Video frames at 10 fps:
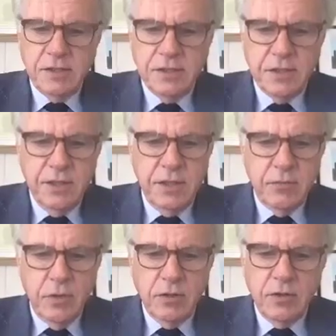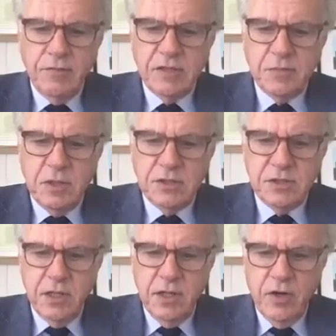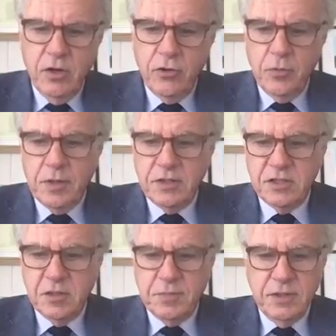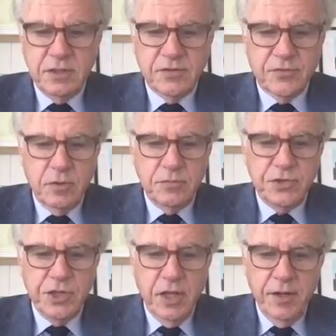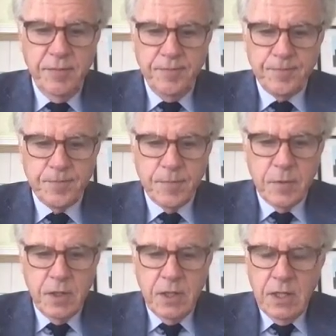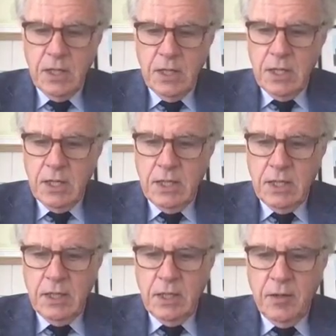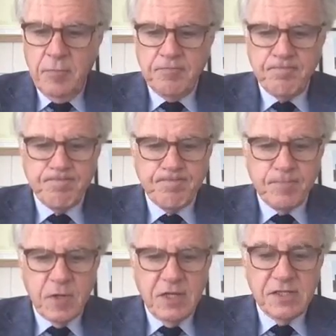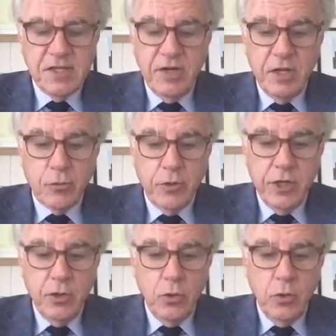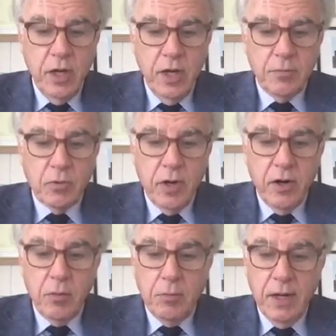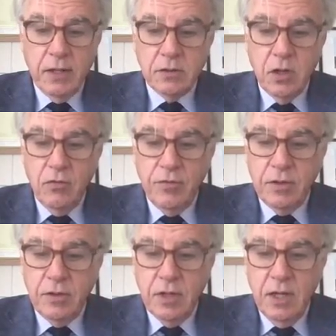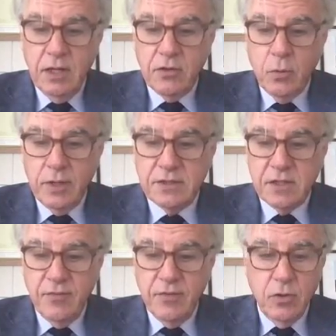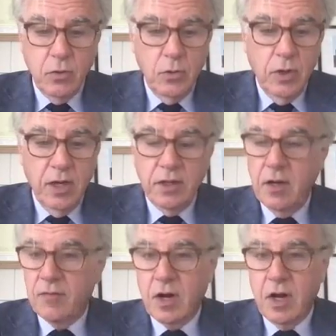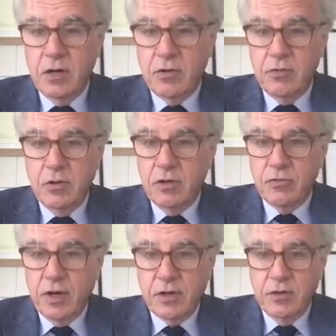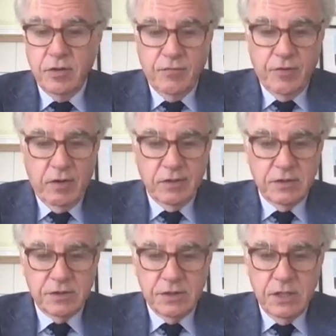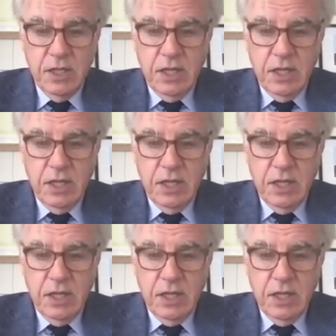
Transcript: this is a relatively small study of 100 participants from Chile. 73 who had prior mild COVID and 27 who had never contracted the virus.